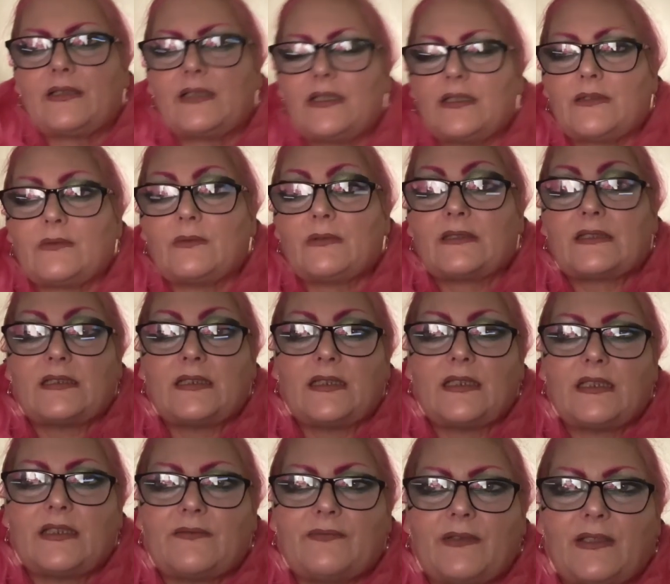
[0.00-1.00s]
days, he wants to lick
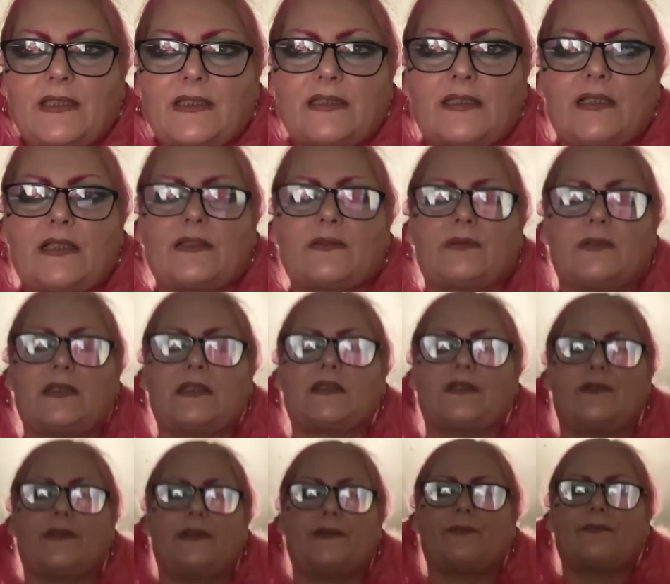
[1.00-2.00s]
his feet. So that's what he's
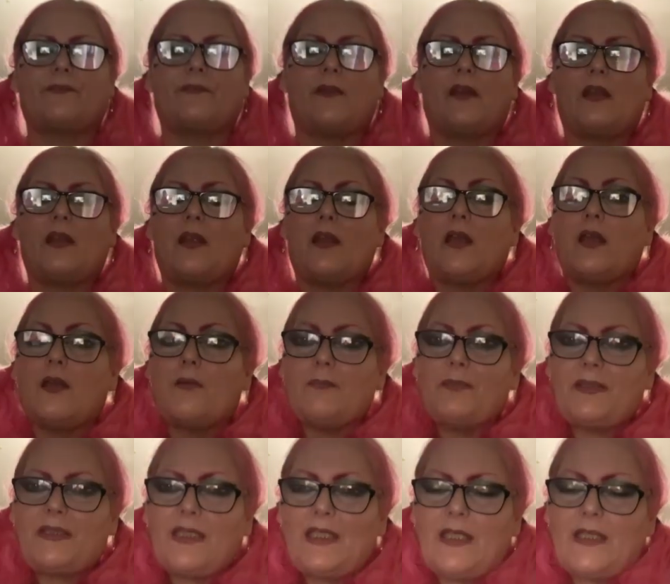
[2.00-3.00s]
doing.
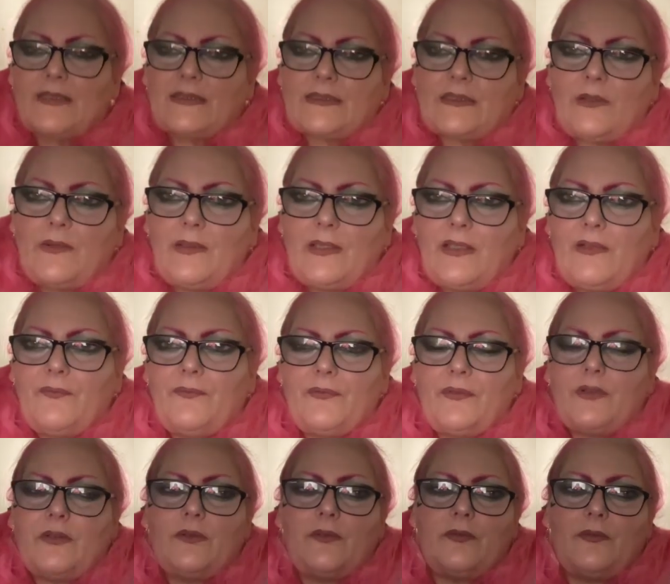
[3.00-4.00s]
But yeah, so if
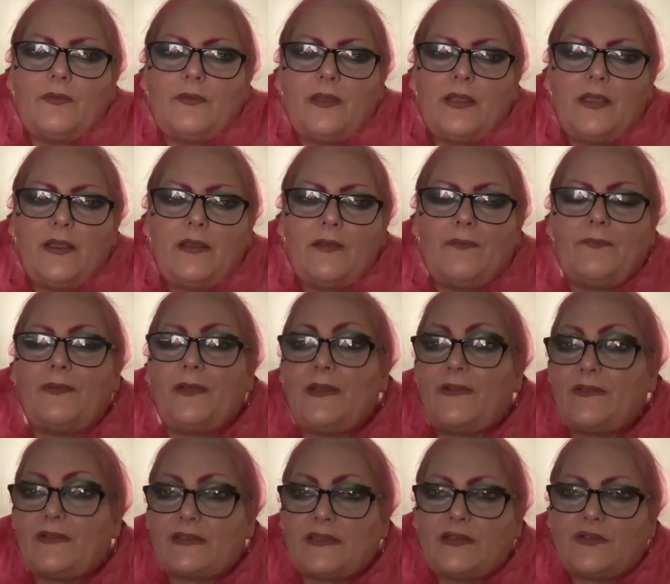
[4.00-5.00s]
you
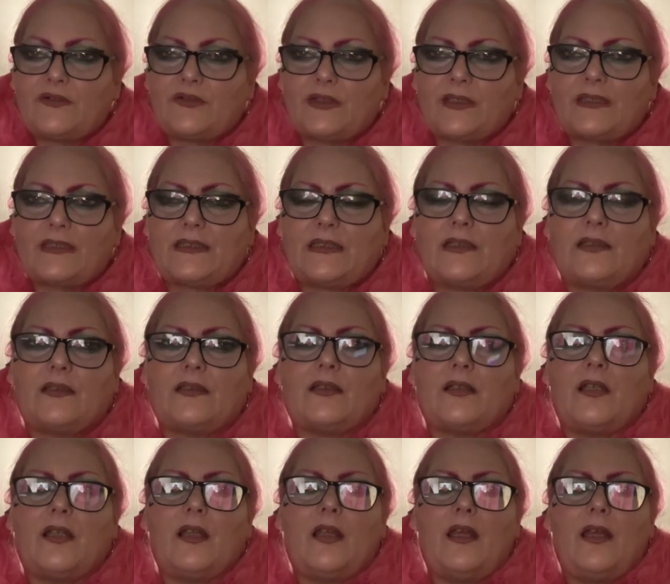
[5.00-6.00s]
find this interesting
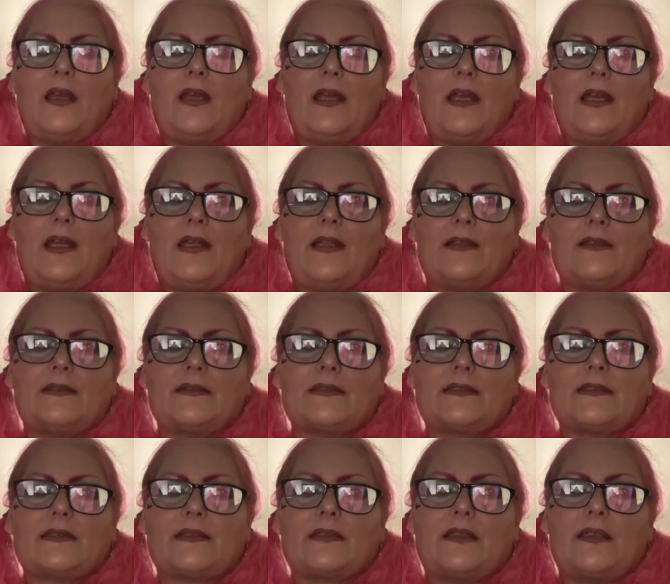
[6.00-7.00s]
and